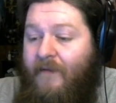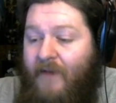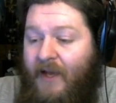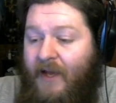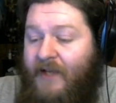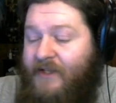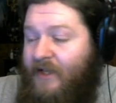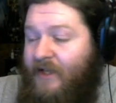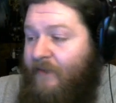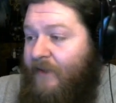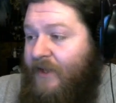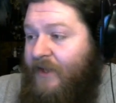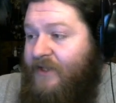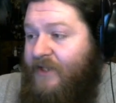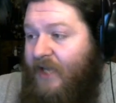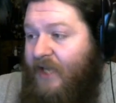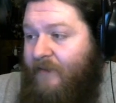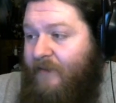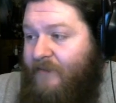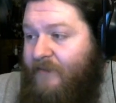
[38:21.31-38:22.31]
he gets hit by the
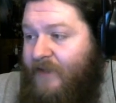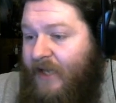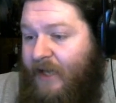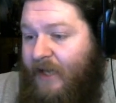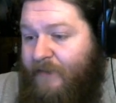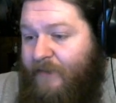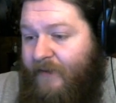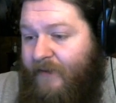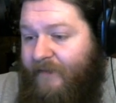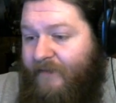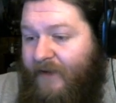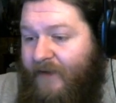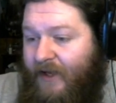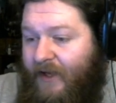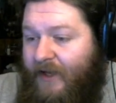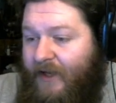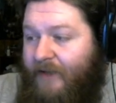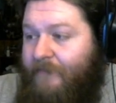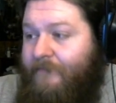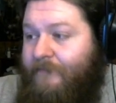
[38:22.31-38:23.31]
same type
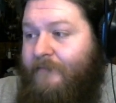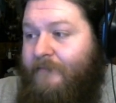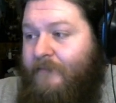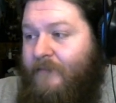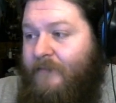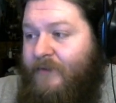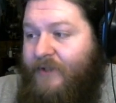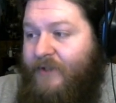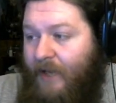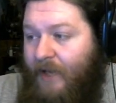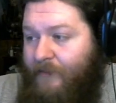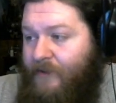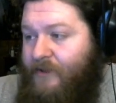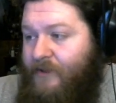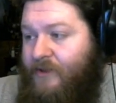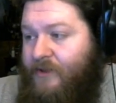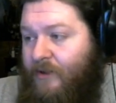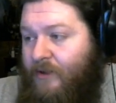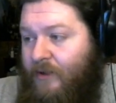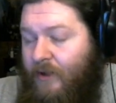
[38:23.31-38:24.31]
of
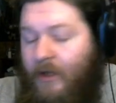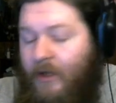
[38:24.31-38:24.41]
damage,